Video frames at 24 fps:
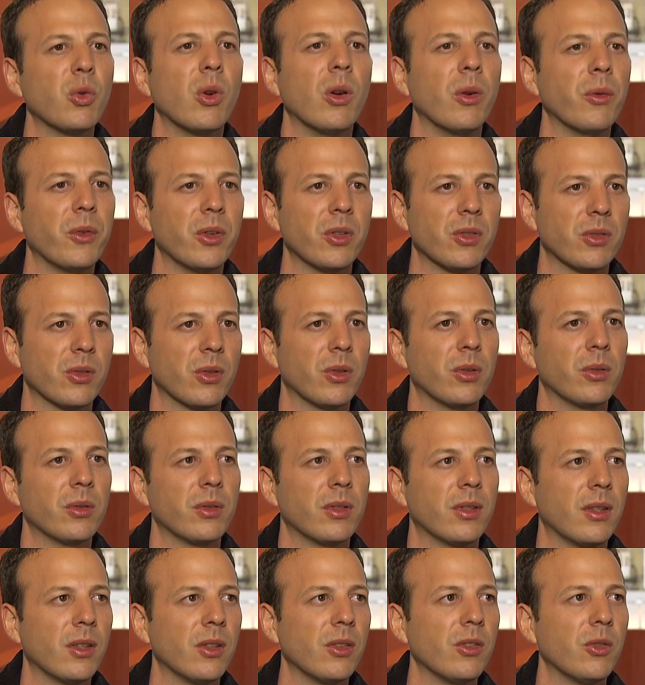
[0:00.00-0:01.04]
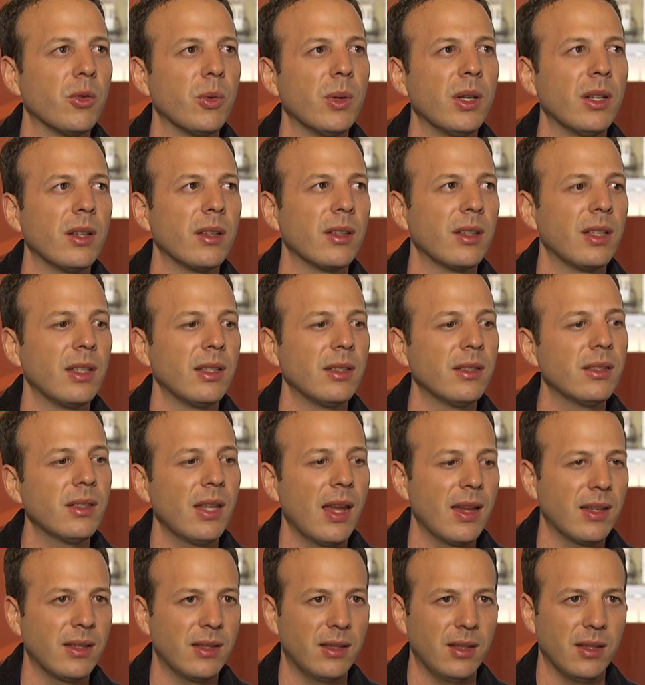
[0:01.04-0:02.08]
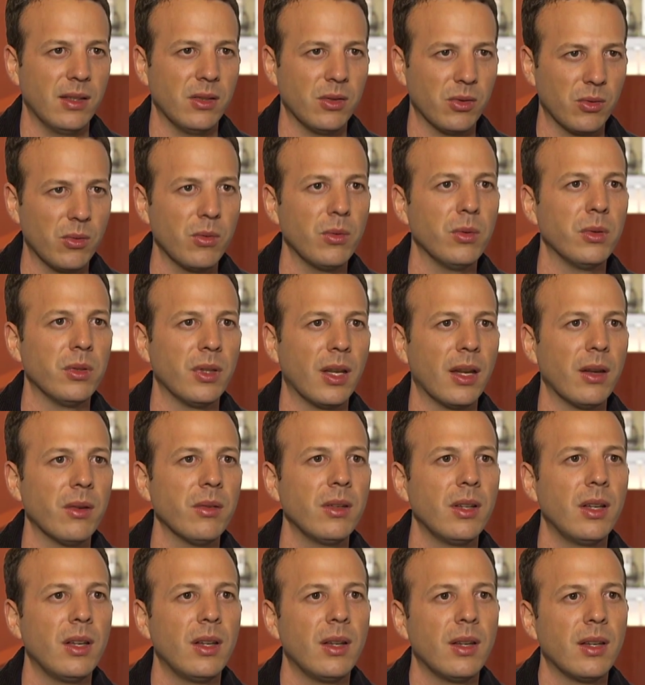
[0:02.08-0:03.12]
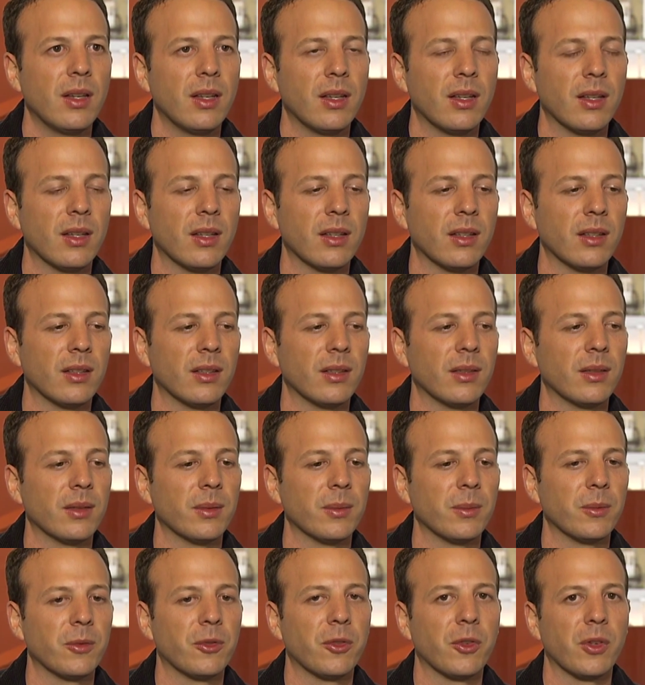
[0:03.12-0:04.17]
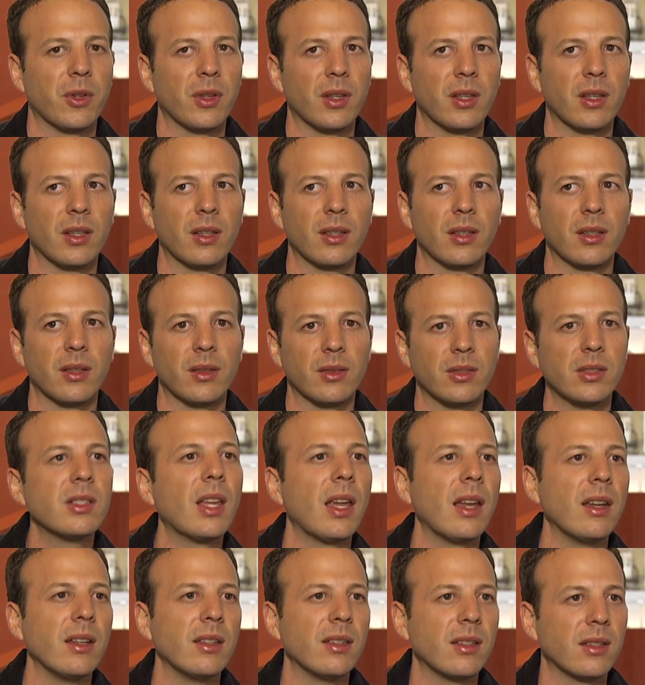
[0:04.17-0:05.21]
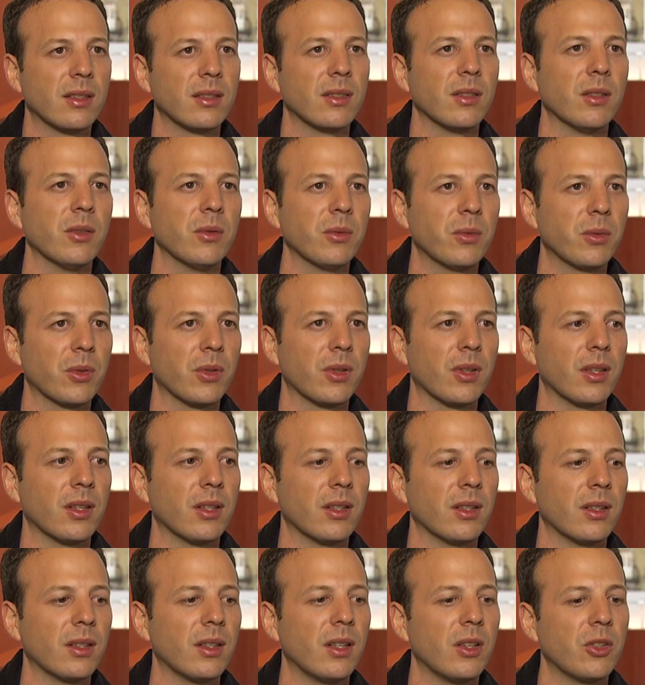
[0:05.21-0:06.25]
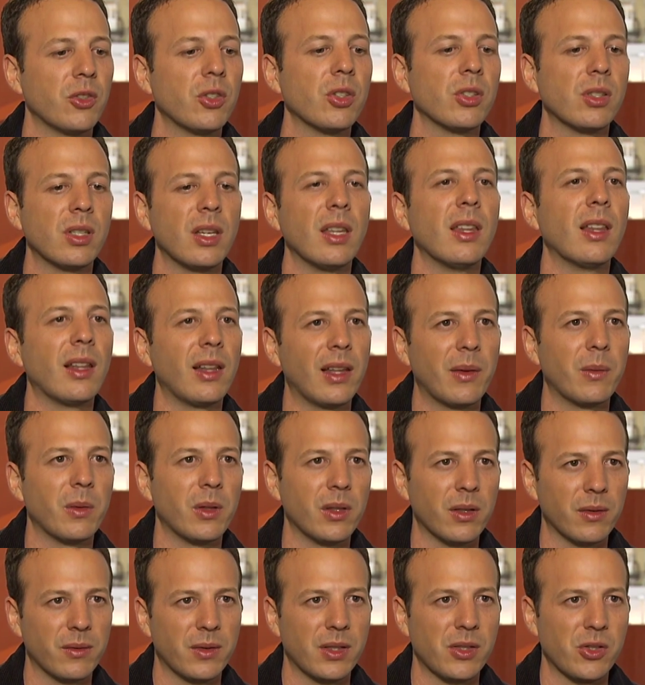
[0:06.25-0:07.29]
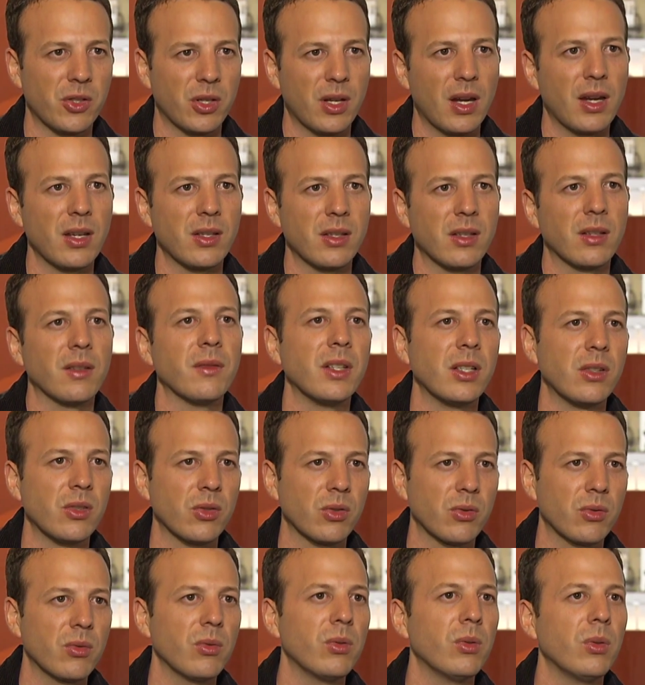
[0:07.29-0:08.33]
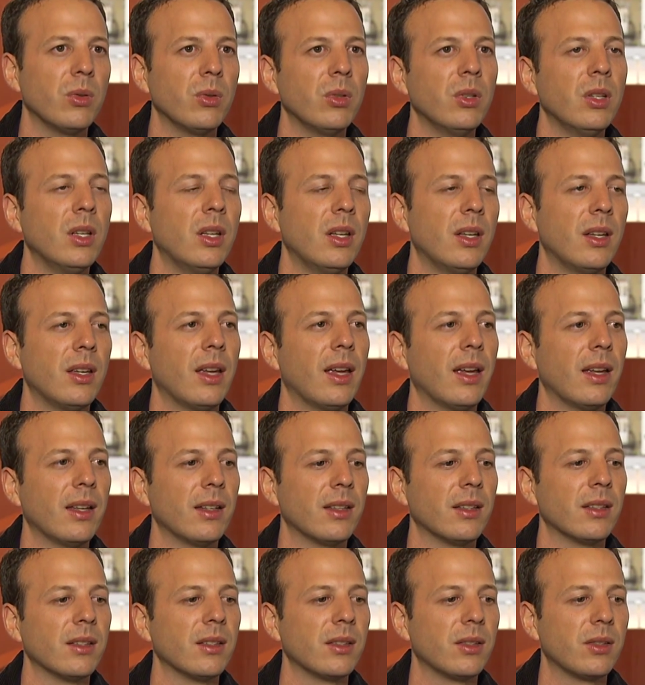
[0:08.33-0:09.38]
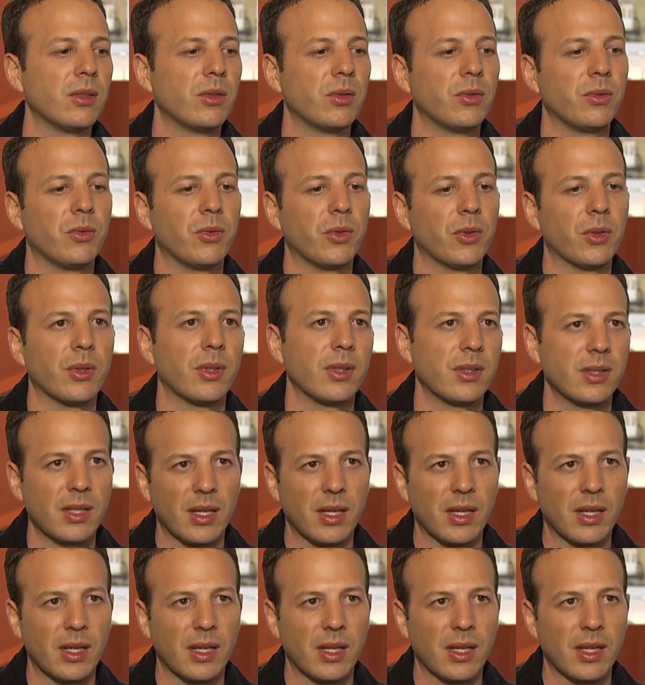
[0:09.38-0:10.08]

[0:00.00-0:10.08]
12 years old, they're doing these tests in school now for the state, you know, for the to see the level of education of each school and for